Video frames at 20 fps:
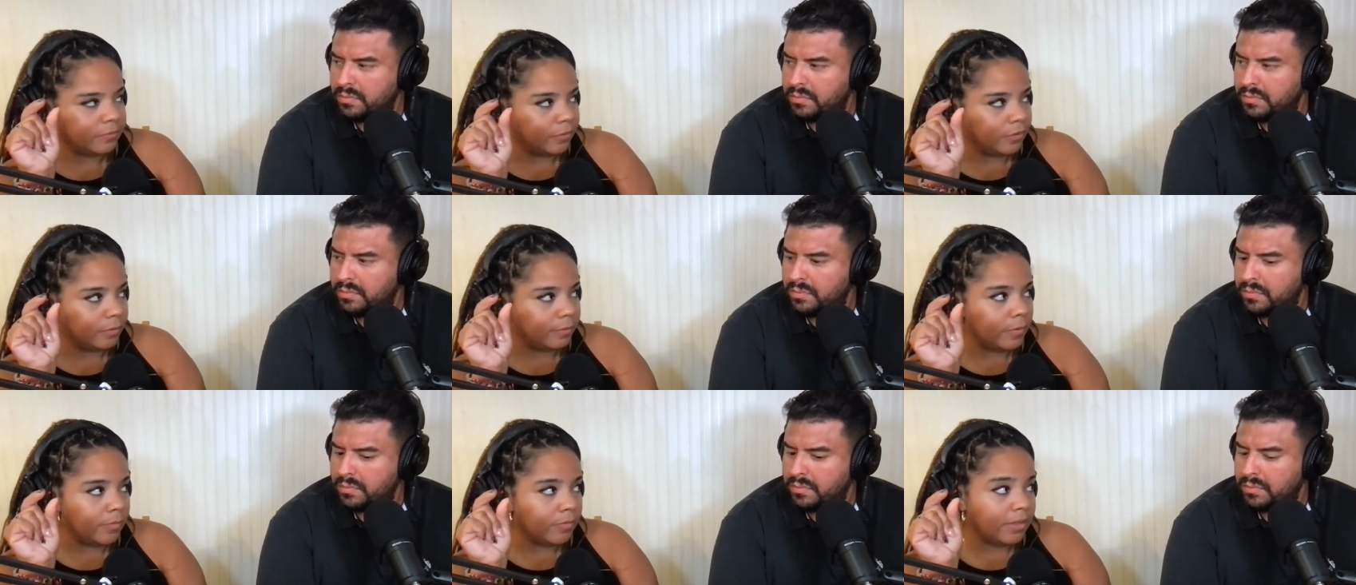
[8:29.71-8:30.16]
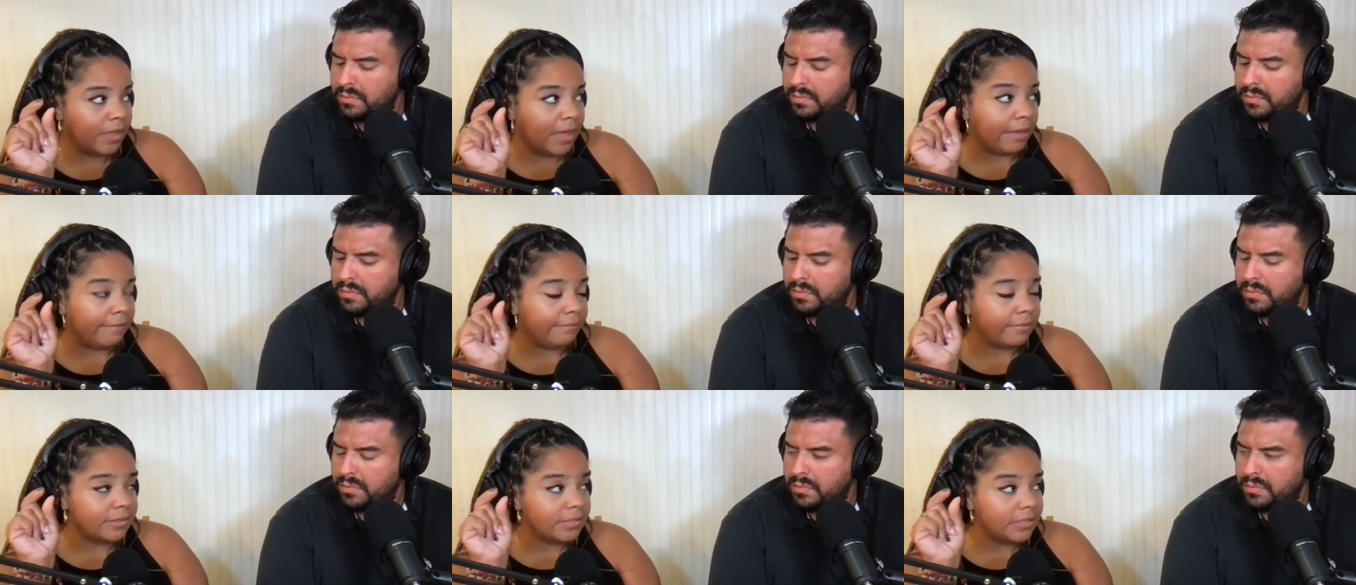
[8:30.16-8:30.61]
Speaker 1: for the people that
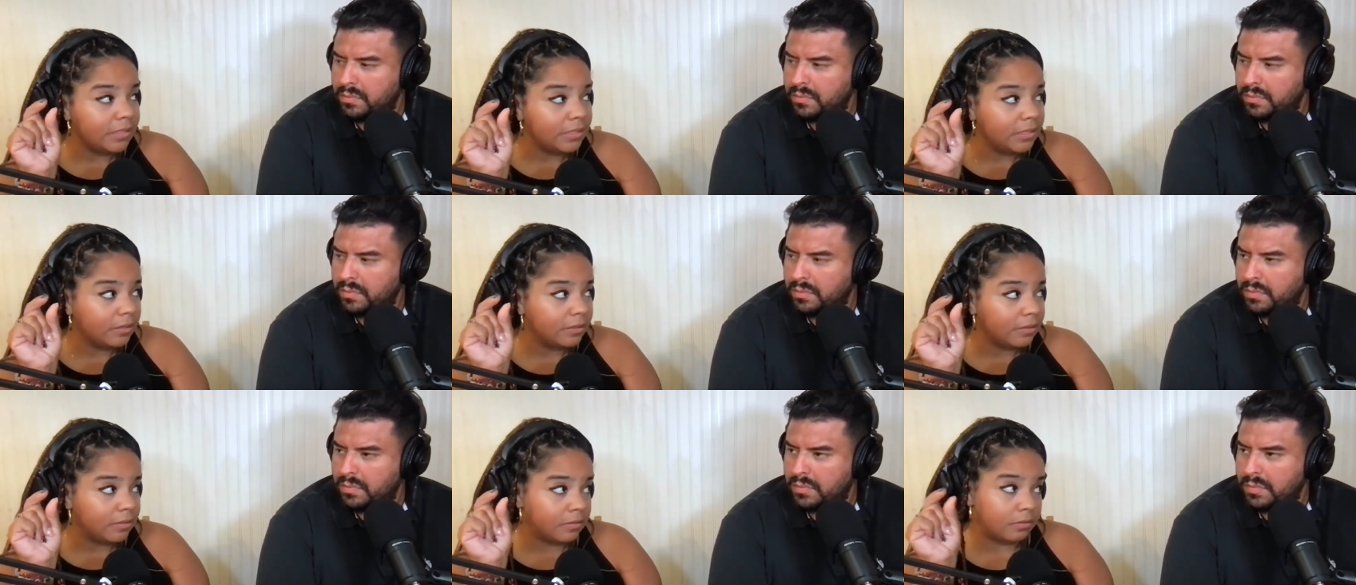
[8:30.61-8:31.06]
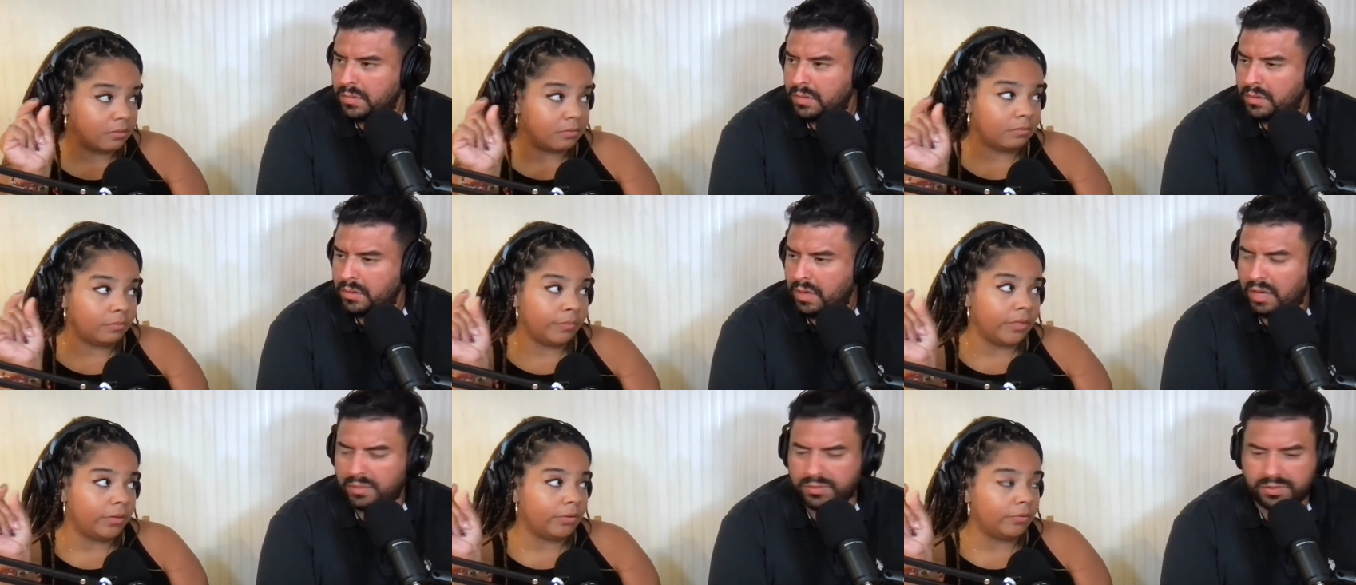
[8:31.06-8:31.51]
haven't seen it because
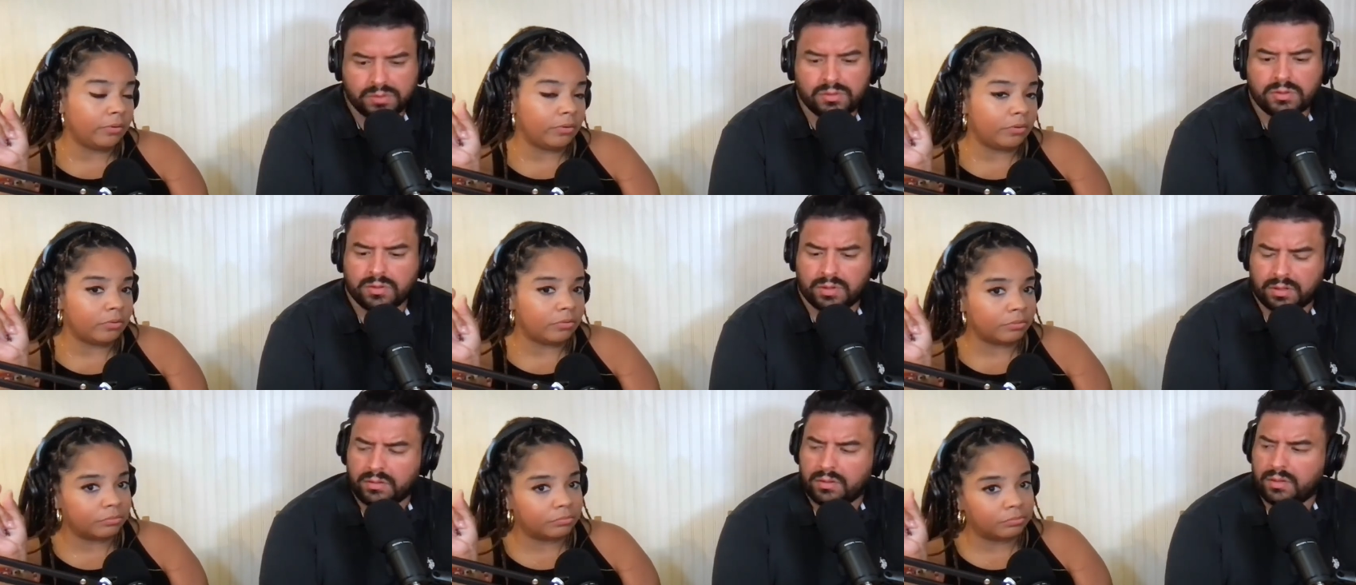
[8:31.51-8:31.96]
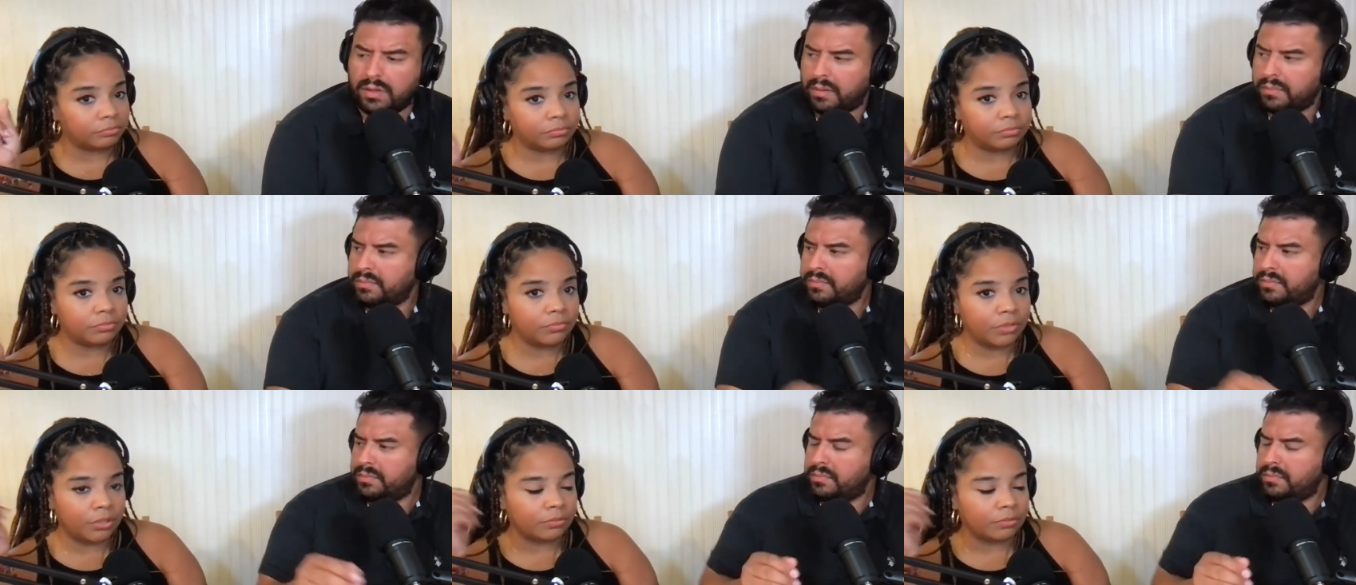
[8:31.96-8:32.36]
we Absolutely, don't know, yeah. you